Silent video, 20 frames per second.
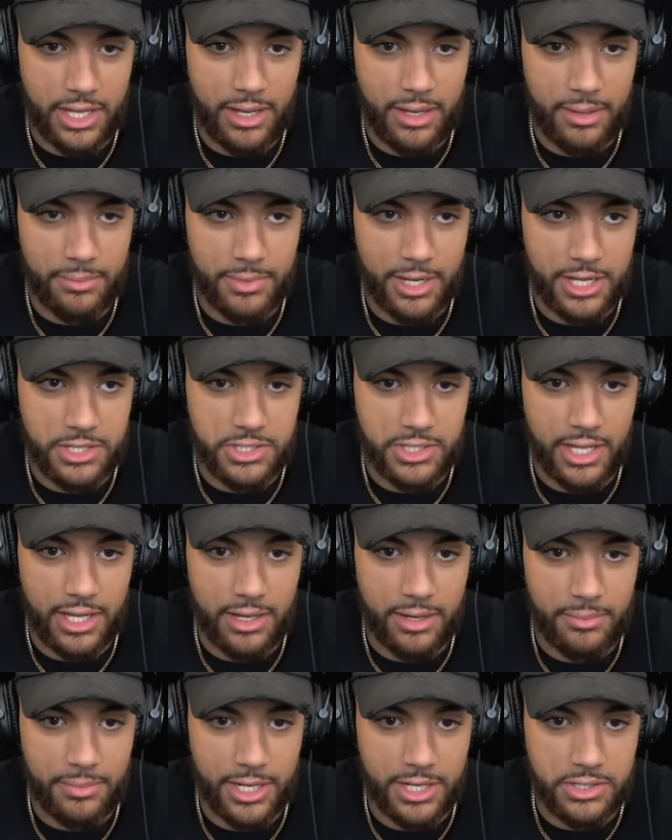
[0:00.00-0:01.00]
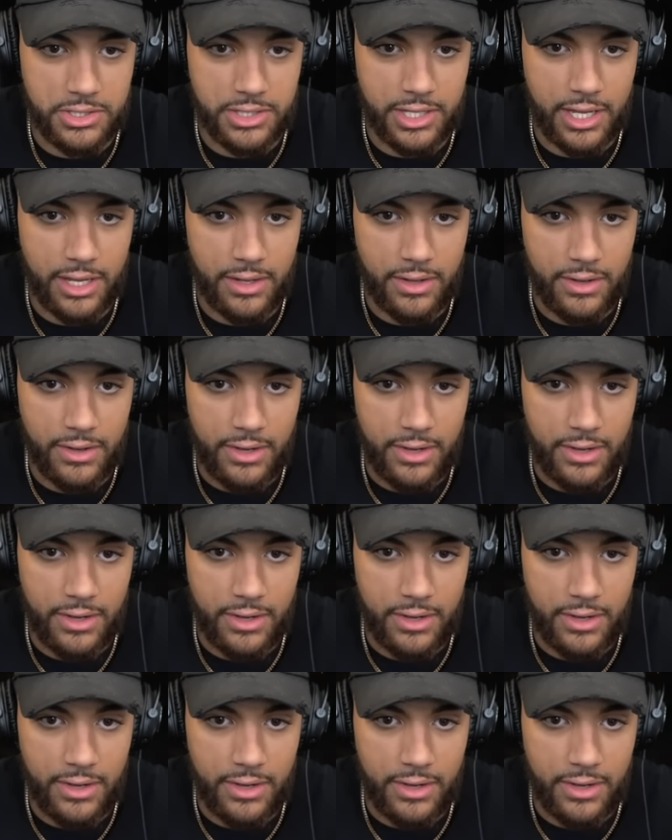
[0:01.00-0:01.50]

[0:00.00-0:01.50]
Use I'm your ultimate. That. Go around it. That.